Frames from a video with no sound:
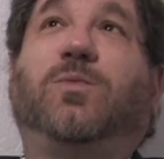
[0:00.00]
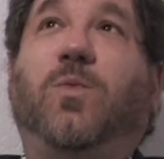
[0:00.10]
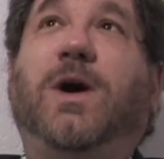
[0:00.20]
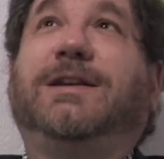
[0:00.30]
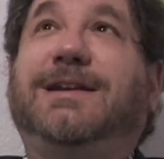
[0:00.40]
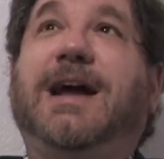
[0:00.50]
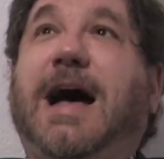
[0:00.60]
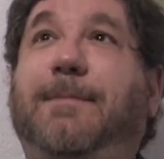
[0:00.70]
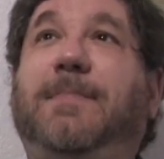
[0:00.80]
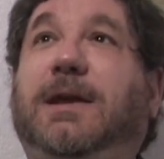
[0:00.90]
what
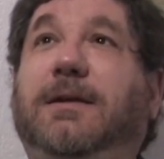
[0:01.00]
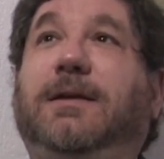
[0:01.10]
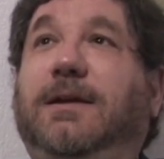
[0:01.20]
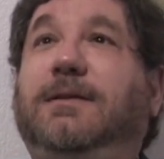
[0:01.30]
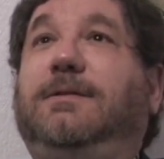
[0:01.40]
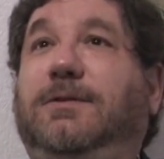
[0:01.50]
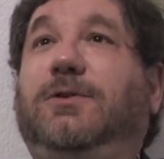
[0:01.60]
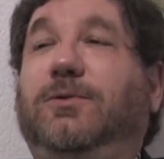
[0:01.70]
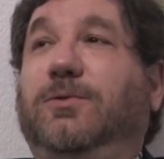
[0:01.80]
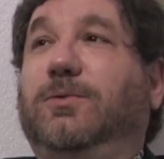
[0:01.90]
got me
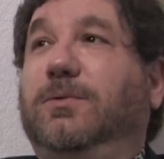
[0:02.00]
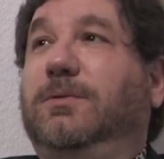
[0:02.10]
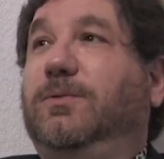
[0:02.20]
into